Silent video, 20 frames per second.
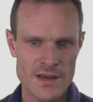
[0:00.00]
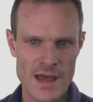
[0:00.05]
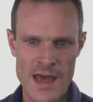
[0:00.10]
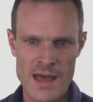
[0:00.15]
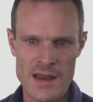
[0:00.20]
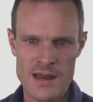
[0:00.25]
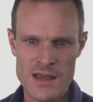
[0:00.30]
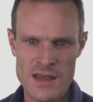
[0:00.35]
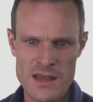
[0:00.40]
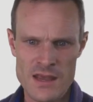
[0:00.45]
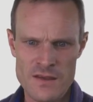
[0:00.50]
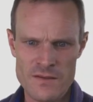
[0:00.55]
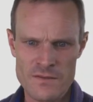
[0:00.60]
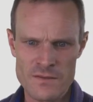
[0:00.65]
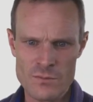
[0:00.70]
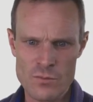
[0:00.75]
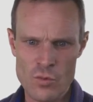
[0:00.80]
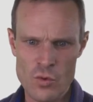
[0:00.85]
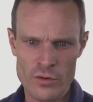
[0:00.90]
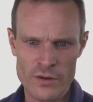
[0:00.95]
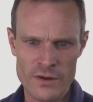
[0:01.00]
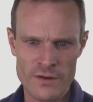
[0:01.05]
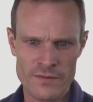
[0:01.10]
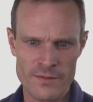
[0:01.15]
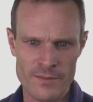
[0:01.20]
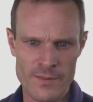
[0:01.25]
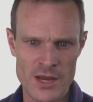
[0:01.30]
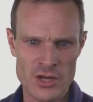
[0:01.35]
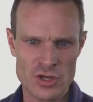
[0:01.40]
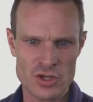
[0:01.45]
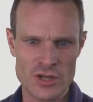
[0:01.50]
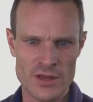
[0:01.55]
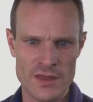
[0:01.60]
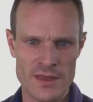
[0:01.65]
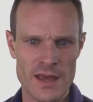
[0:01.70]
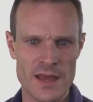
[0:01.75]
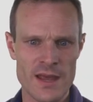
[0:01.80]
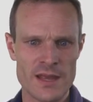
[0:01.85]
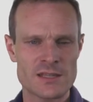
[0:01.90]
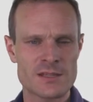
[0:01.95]
add even more information
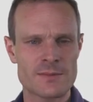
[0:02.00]
there to